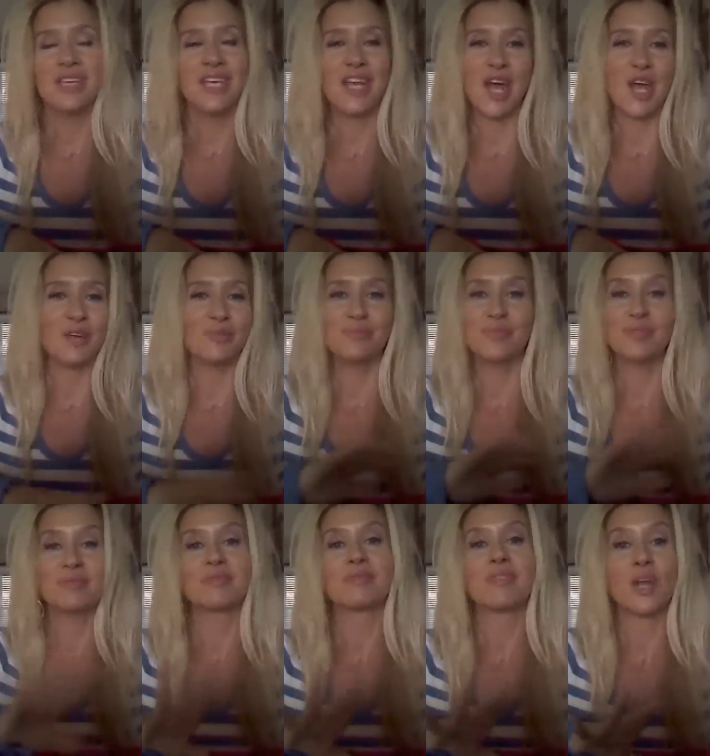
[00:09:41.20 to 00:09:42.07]
you know, I
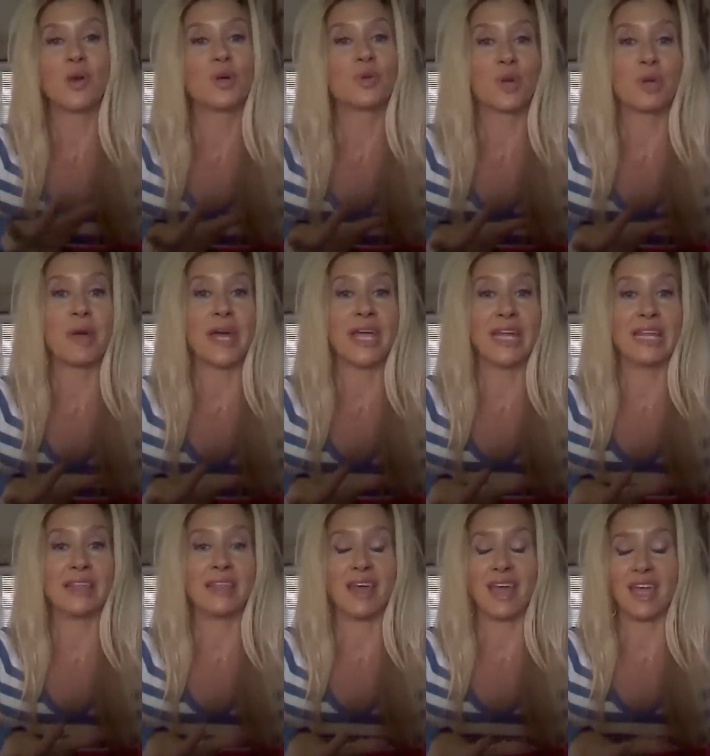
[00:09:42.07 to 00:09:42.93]
don't have to worry about
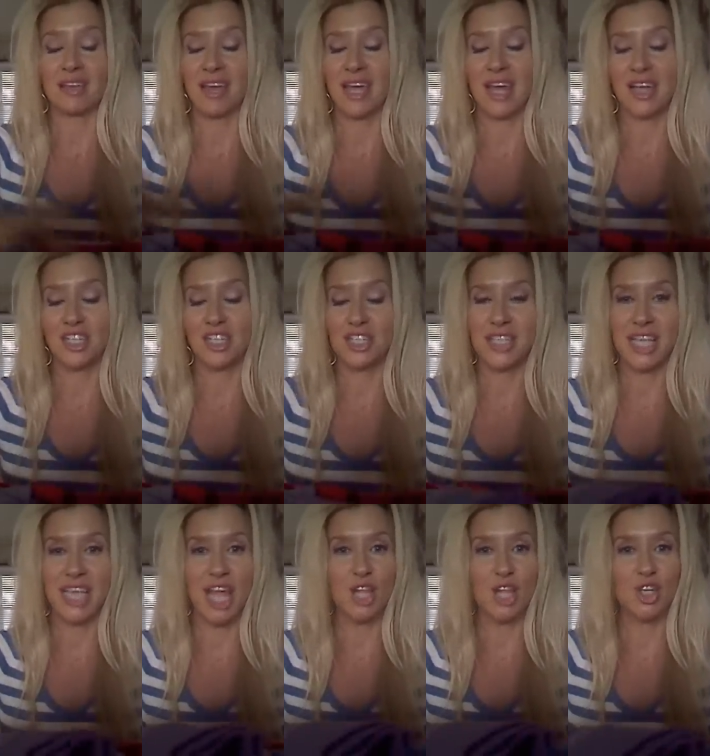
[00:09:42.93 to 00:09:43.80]
anything. And I just
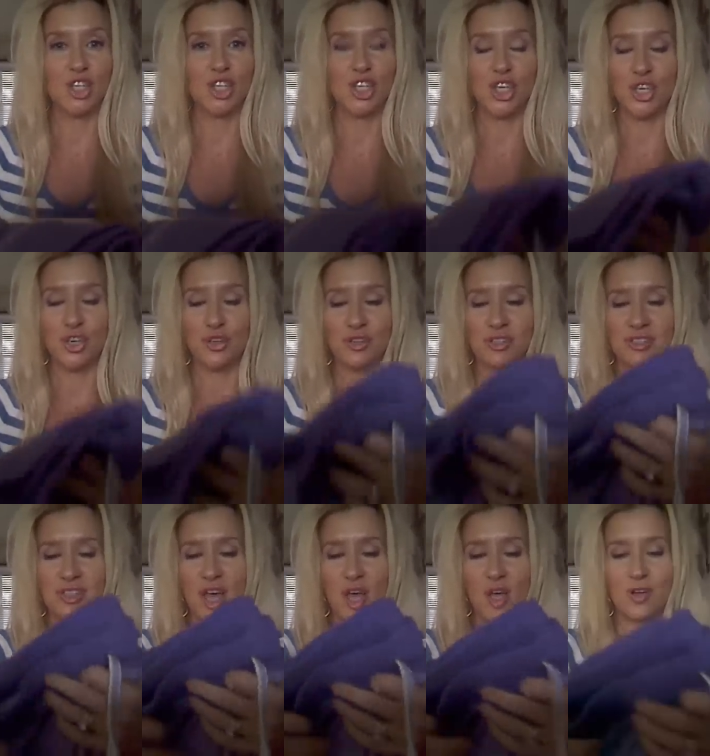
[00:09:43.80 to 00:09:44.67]
think they look
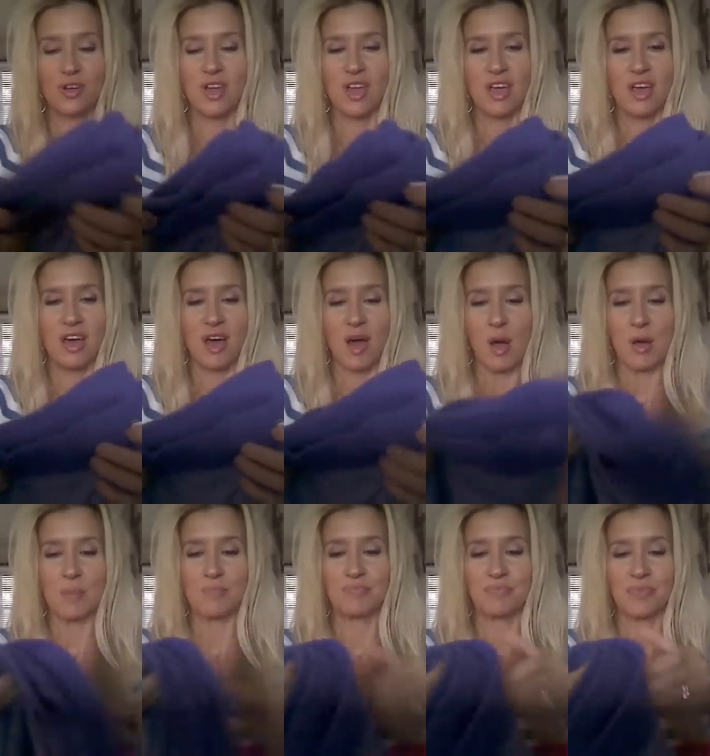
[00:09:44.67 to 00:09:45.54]
cute. So
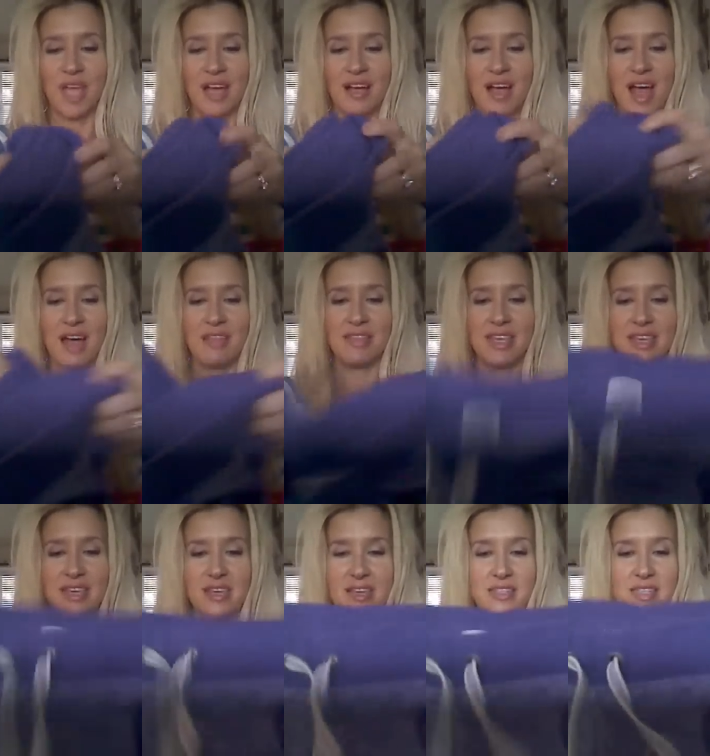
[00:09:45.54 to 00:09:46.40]
um, I got
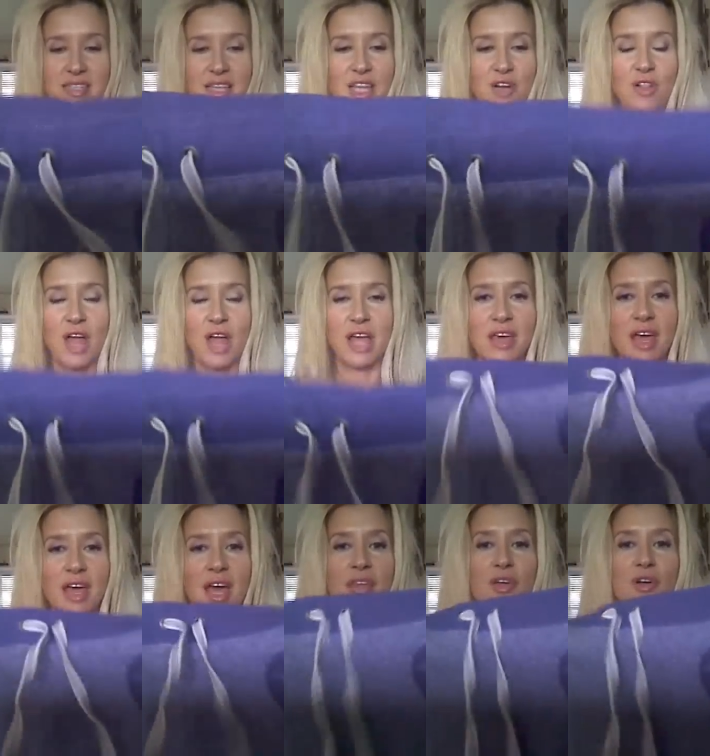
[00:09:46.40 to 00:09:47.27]
these and they're like
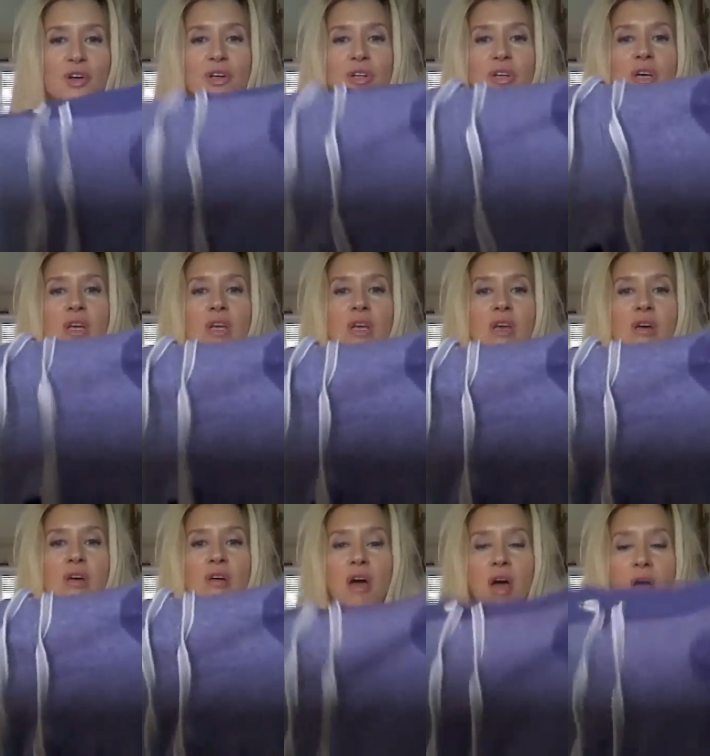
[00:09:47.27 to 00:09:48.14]
the heathered
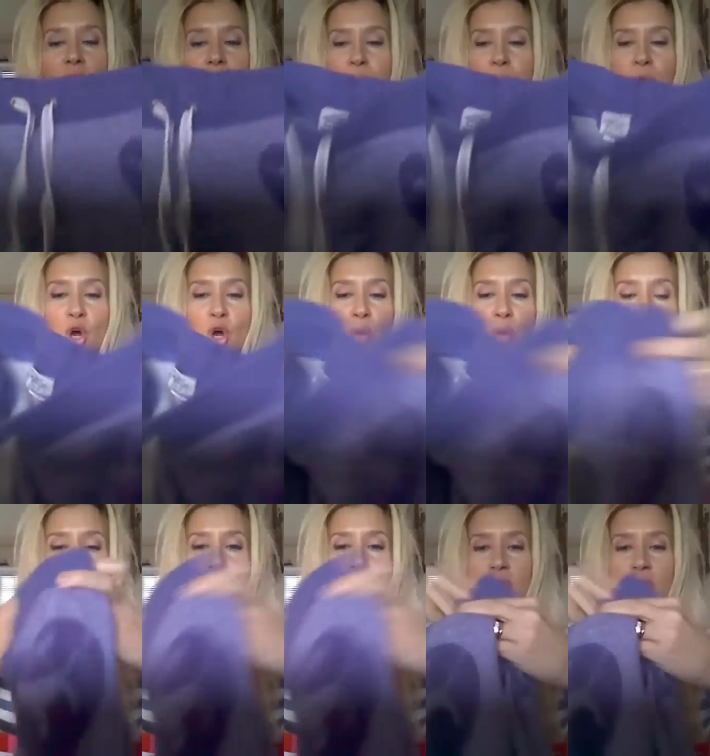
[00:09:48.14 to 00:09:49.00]
um,
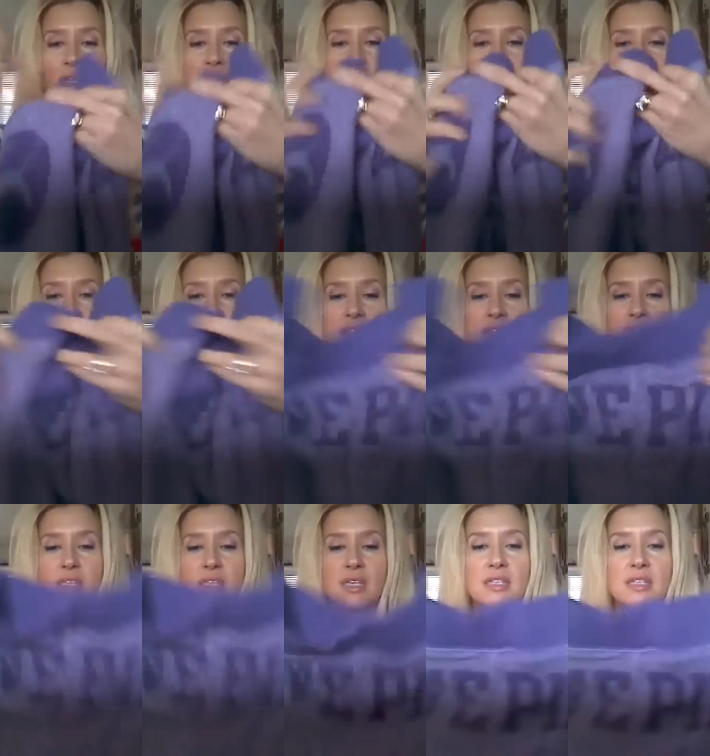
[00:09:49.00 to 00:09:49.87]
purple. And it
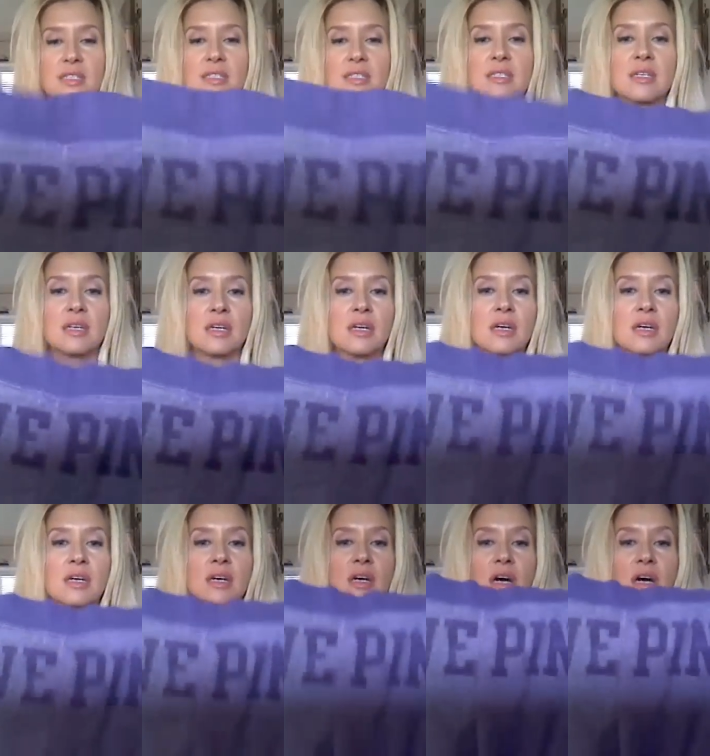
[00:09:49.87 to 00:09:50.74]
says this
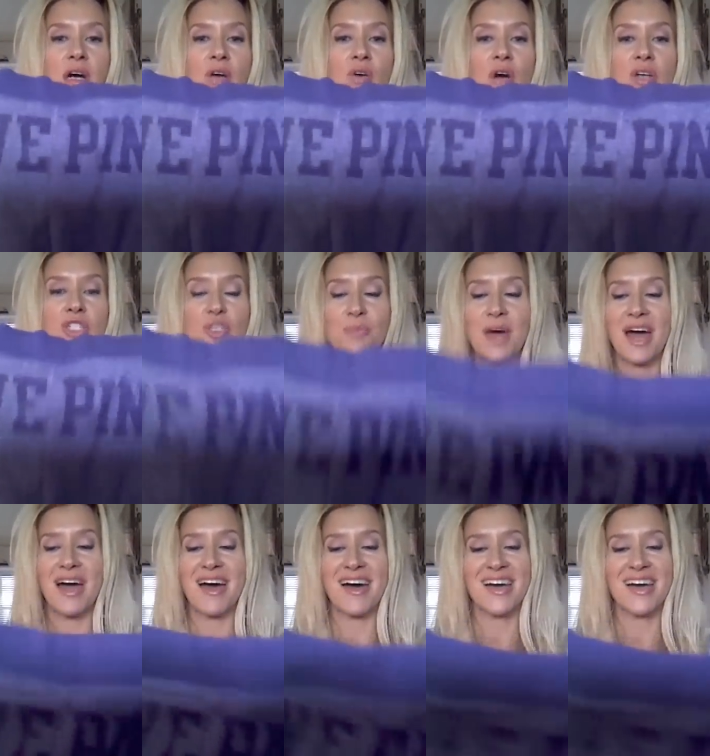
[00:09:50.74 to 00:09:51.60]
across the
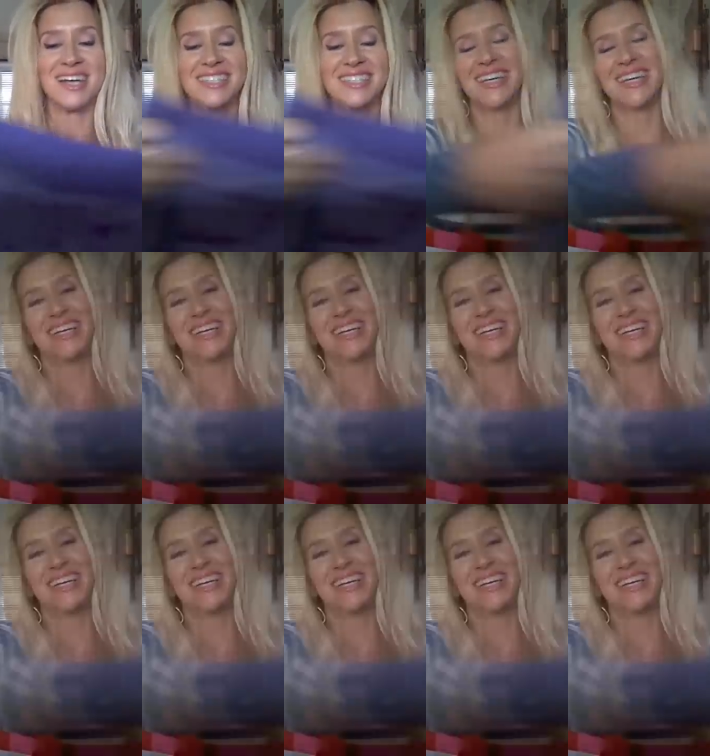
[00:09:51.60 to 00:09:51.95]
behind.